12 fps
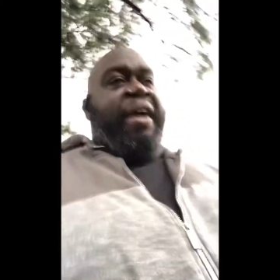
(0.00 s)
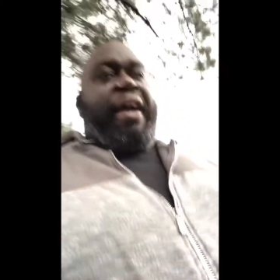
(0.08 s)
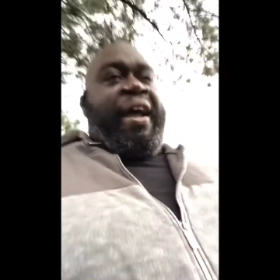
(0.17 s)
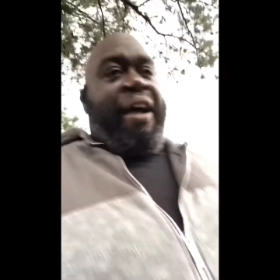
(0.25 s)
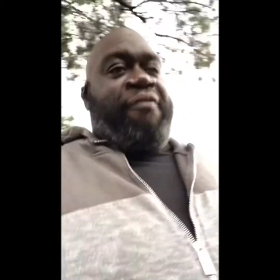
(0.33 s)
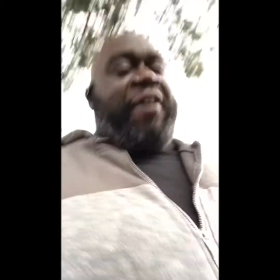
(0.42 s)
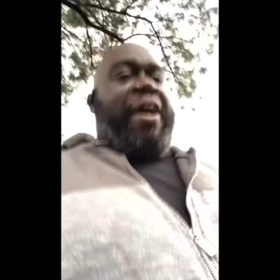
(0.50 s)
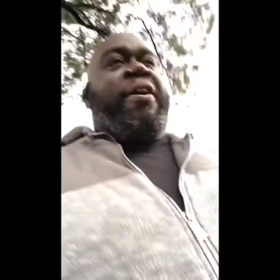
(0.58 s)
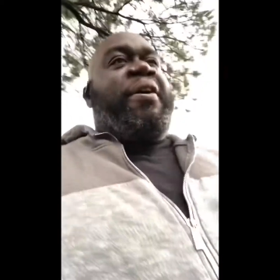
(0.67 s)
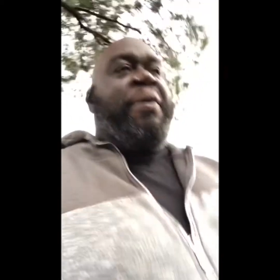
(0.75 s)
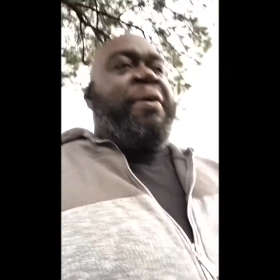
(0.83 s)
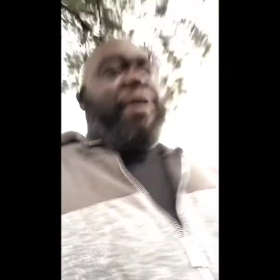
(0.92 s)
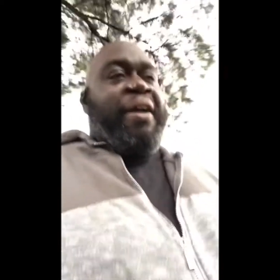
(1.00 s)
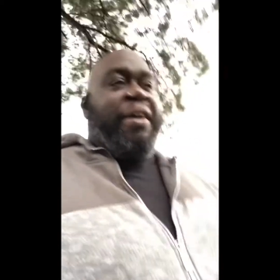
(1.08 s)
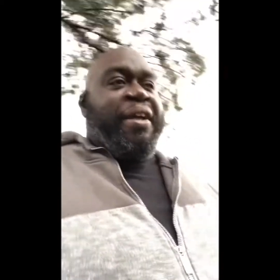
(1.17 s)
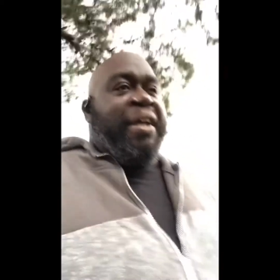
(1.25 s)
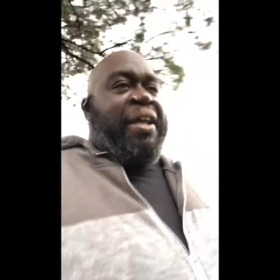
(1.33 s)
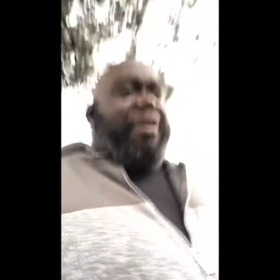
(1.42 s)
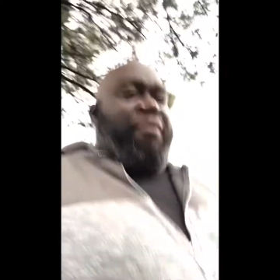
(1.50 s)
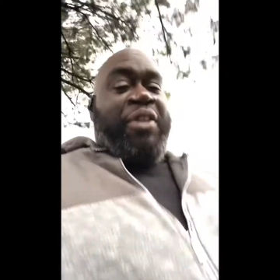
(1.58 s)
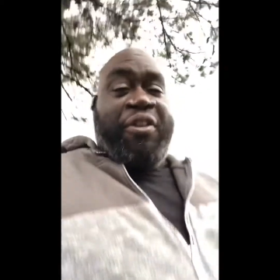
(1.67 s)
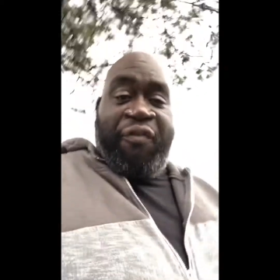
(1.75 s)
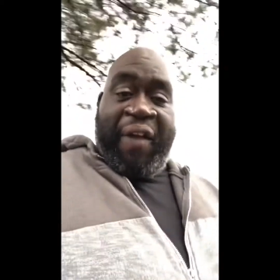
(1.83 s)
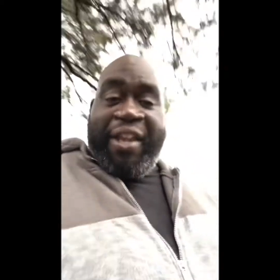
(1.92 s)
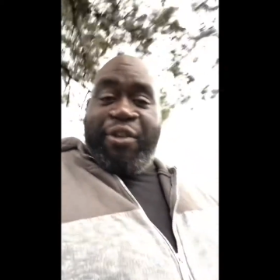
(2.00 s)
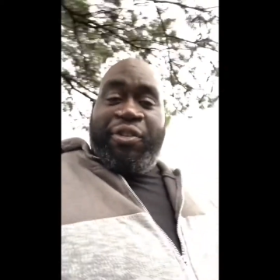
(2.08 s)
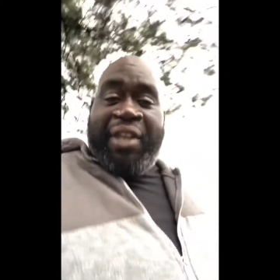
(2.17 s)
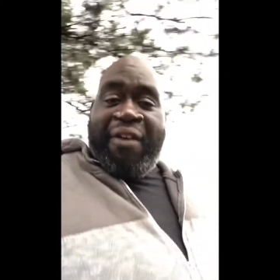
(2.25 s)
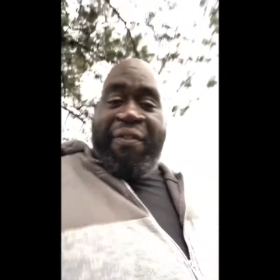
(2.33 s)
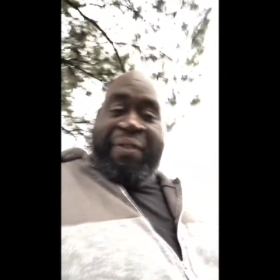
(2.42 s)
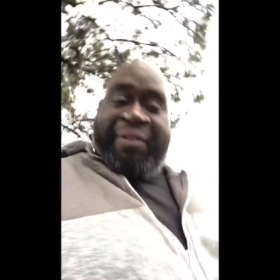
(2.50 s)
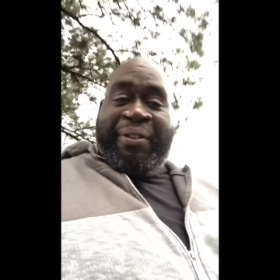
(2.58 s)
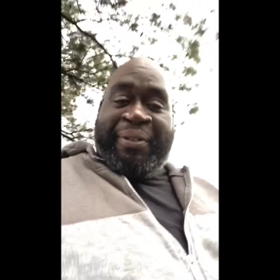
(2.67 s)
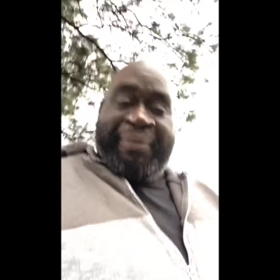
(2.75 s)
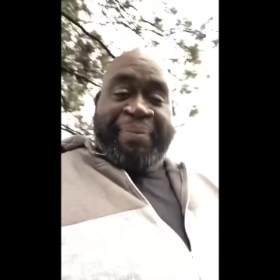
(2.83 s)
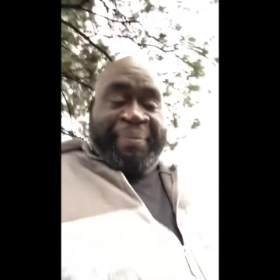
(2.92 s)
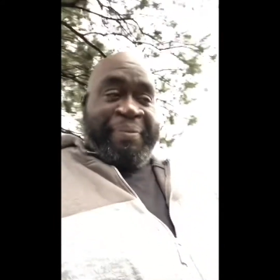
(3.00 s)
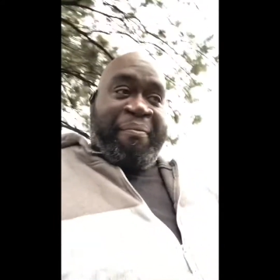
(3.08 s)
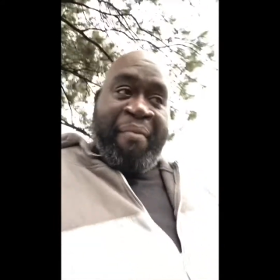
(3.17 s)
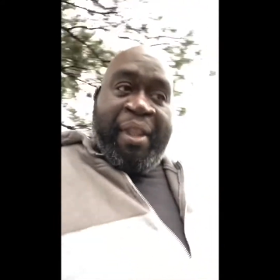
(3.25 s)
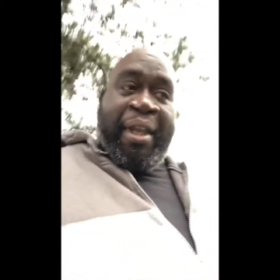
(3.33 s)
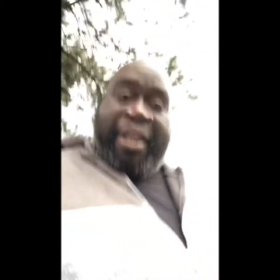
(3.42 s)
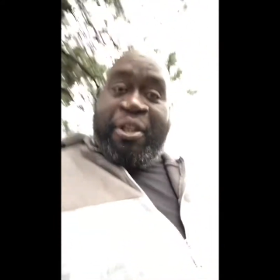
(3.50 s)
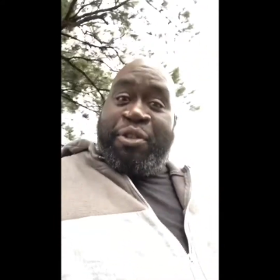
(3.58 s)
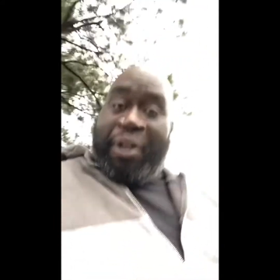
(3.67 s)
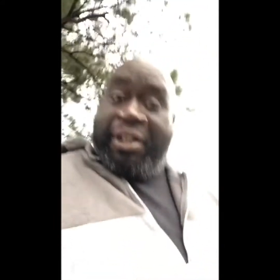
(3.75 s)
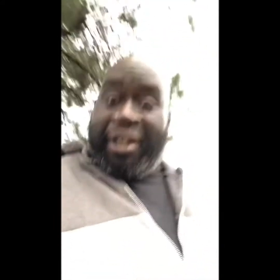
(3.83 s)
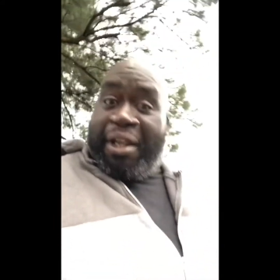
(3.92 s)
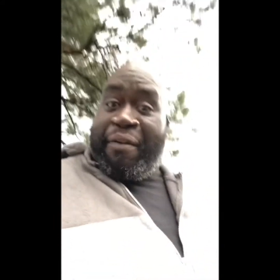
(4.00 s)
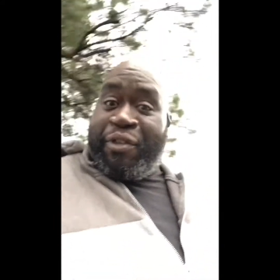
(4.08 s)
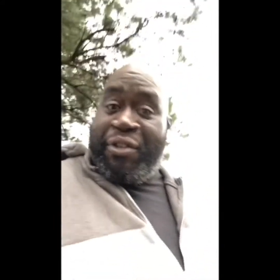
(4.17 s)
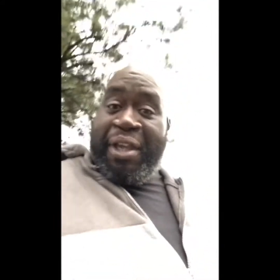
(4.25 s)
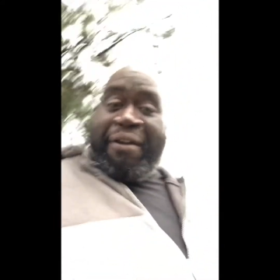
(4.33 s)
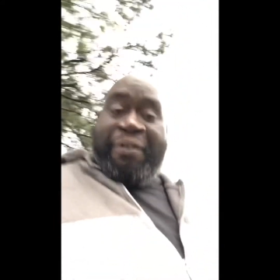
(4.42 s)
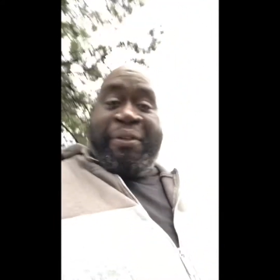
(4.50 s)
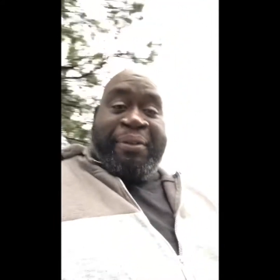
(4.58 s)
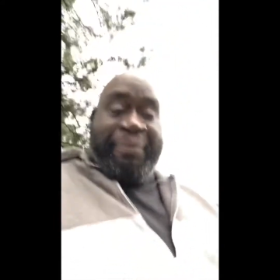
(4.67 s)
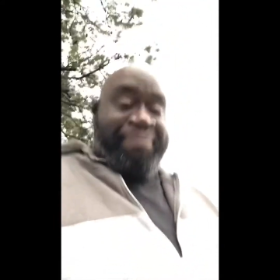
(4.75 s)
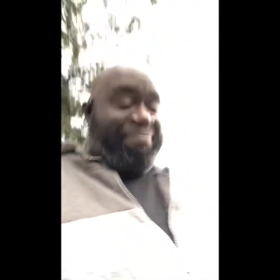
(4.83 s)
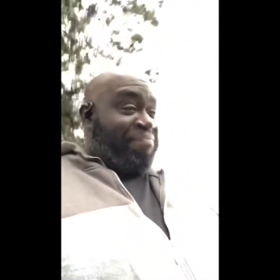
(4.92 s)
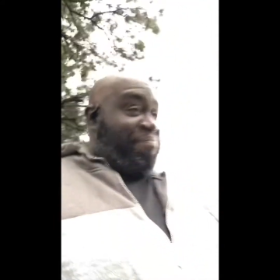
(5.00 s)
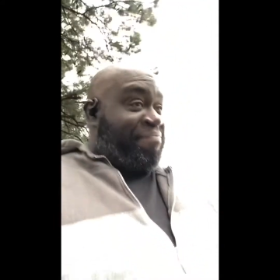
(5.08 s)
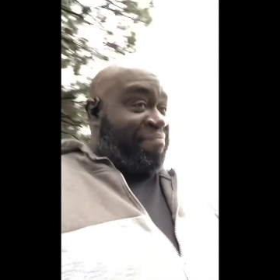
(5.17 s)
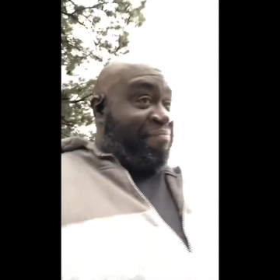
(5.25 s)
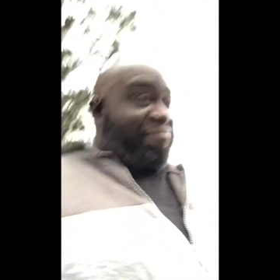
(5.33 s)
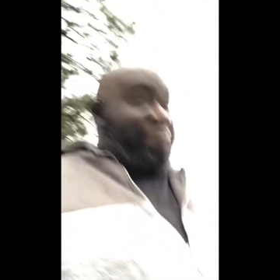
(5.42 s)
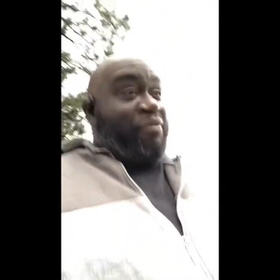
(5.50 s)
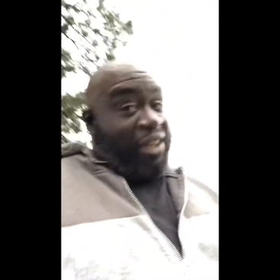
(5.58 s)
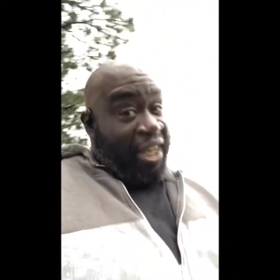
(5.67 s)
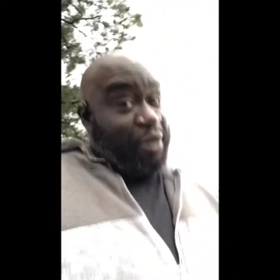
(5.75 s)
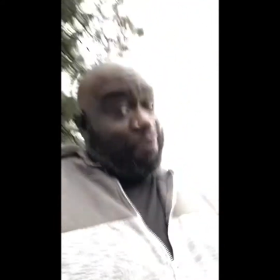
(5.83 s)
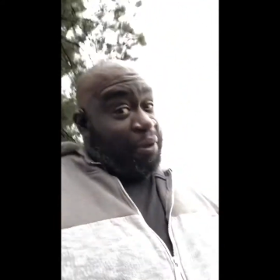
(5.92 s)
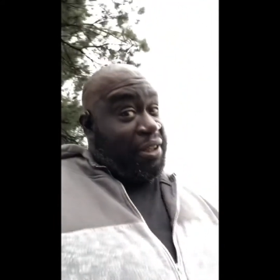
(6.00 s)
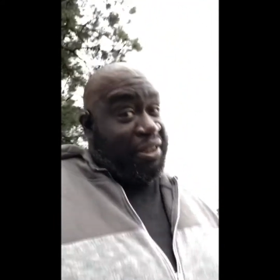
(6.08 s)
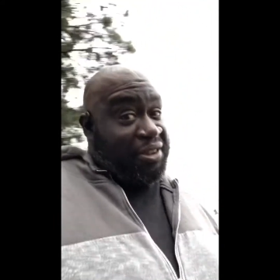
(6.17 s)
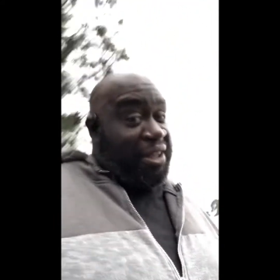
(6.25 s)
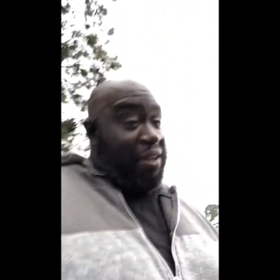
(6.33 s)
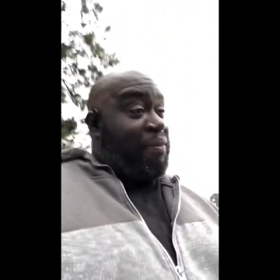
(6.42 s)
I found when you find yourself and you start to love yourself, that's some pretty good stuff.